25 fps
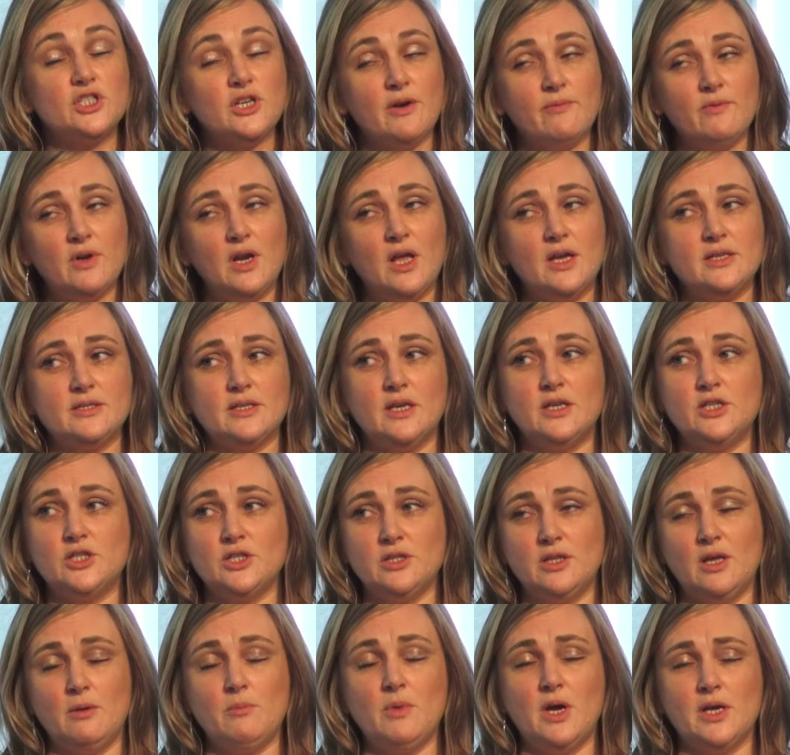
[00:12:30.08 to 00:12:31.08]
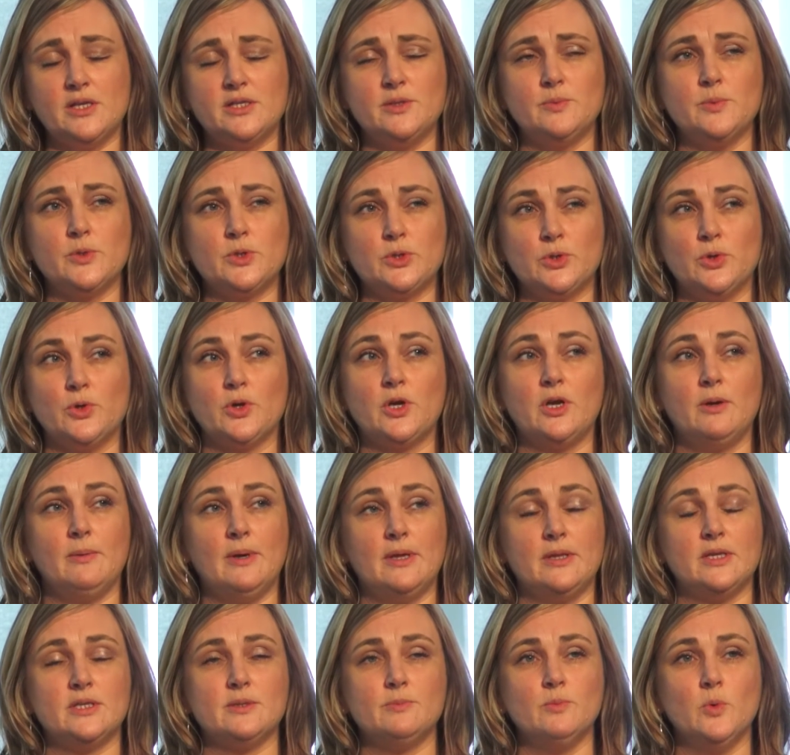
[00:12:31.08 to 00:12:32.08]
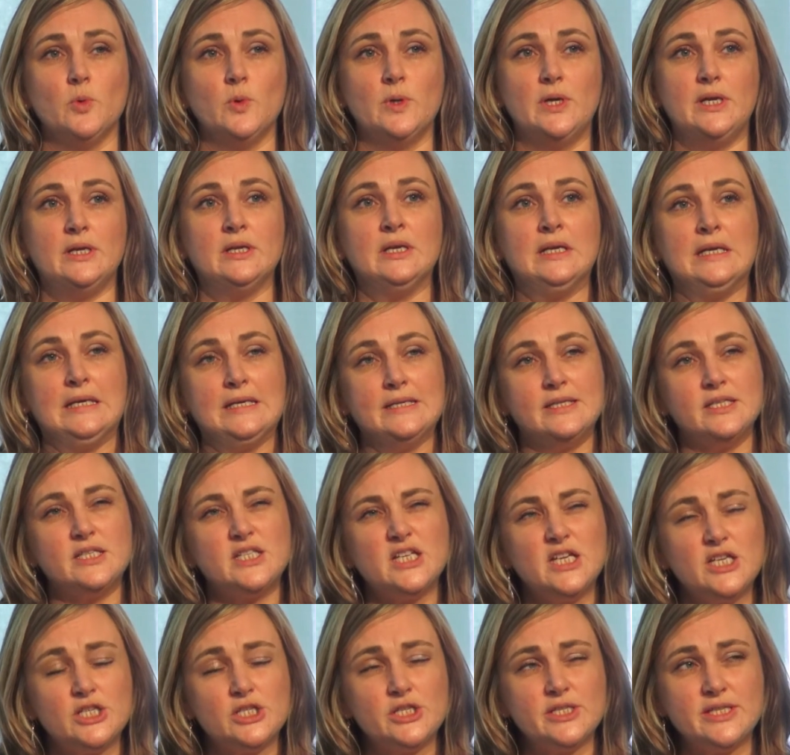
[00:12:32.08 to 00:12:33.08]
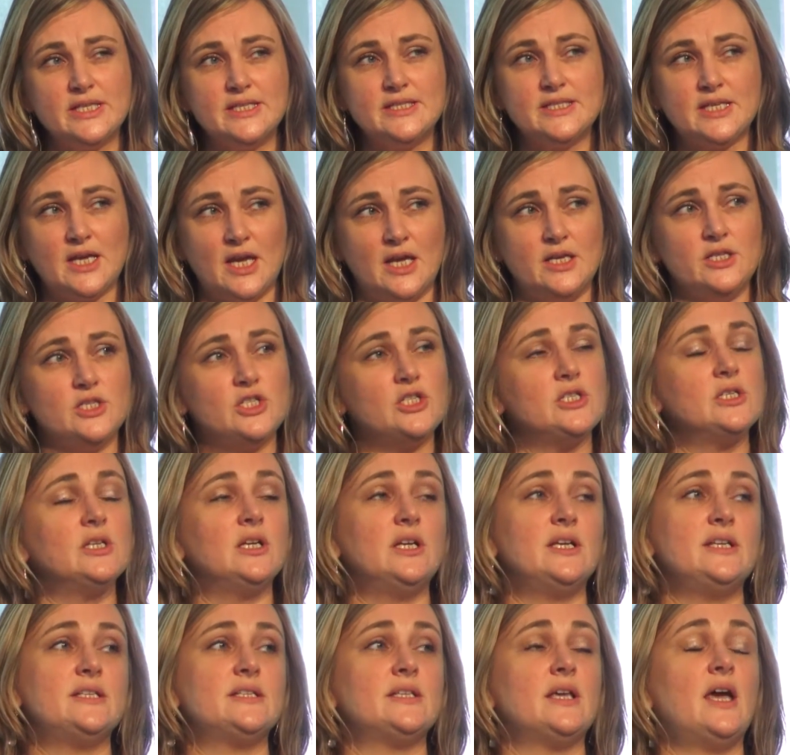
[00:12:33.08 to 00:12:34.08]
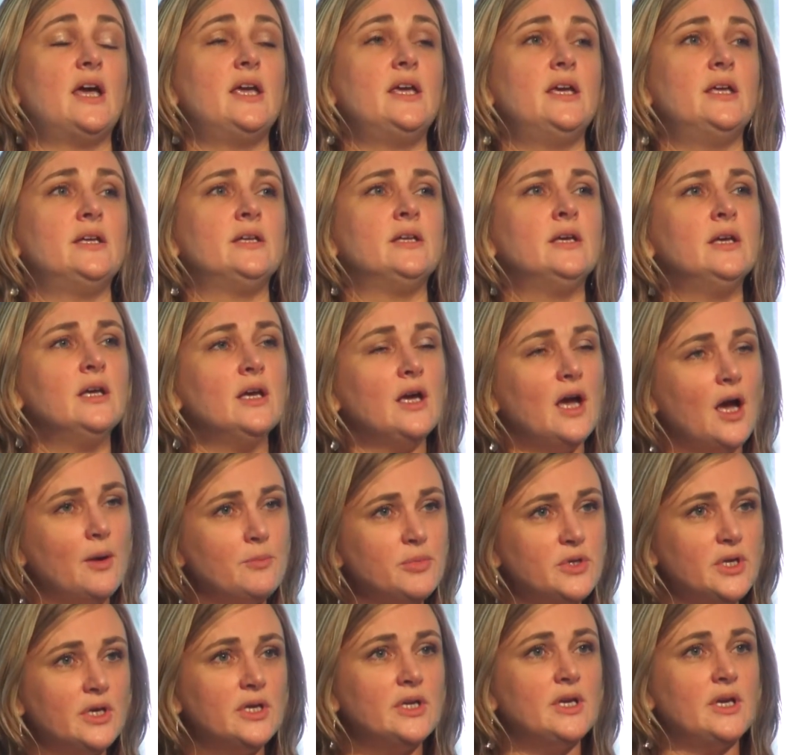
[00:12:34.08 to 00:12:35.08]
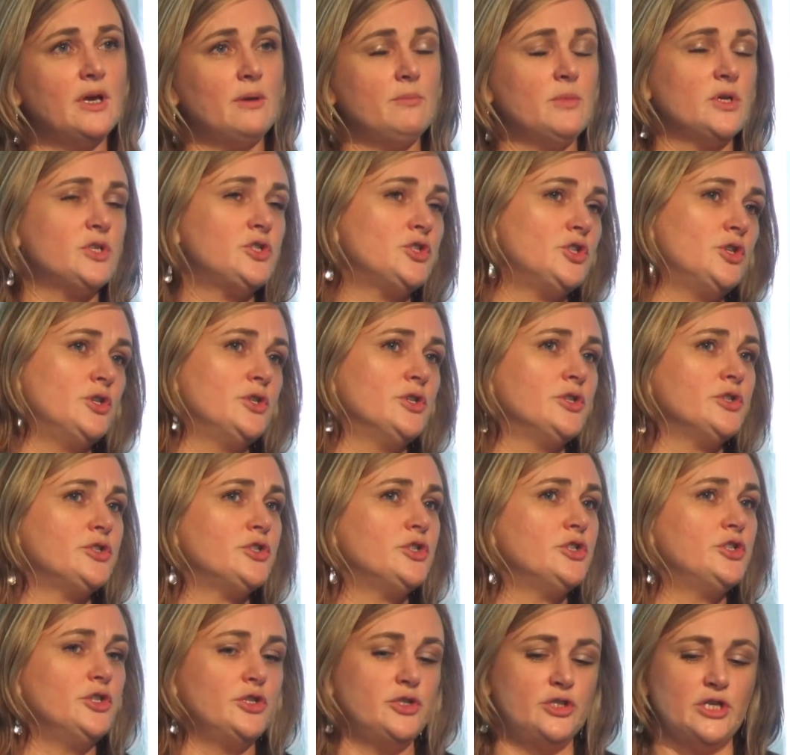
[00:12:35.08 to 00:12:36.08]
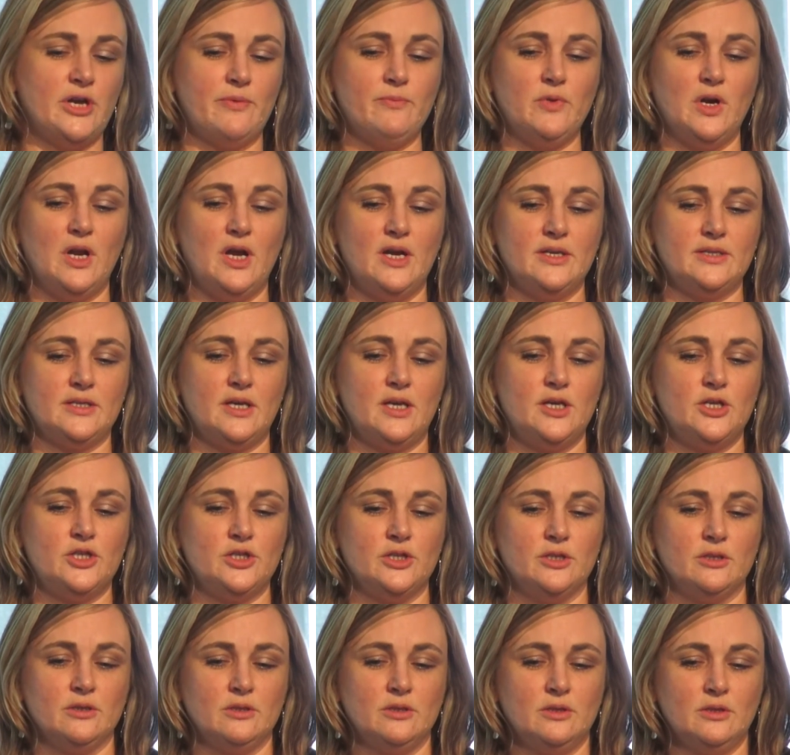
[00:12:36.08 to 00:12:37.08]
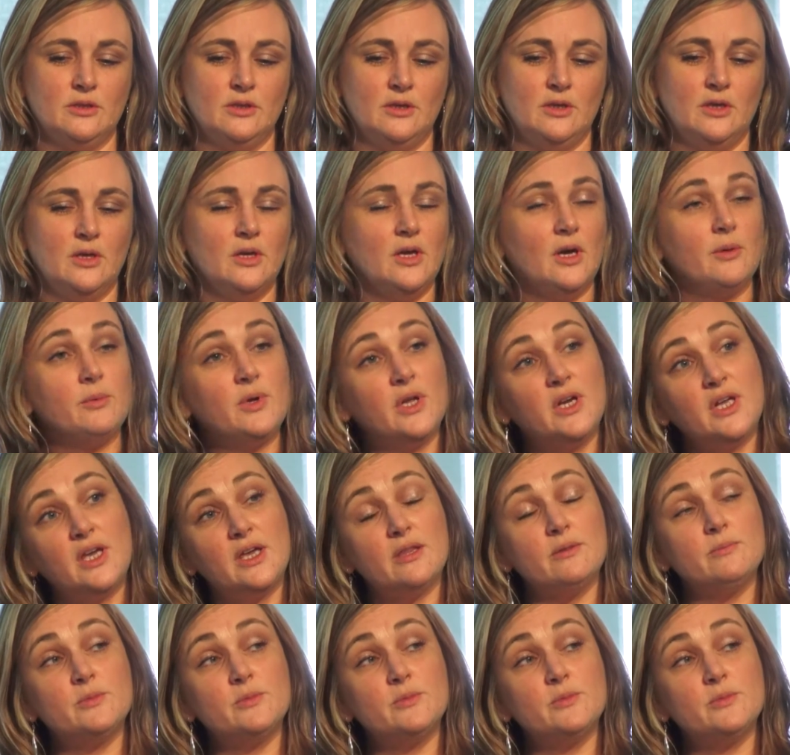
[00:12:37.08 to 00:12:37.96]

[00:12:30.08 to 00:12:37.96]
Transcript: generalisation that Martin was talking about this morning, the teacher's intentionally saying, I'm going to get my students to do generalisation. I'm going to get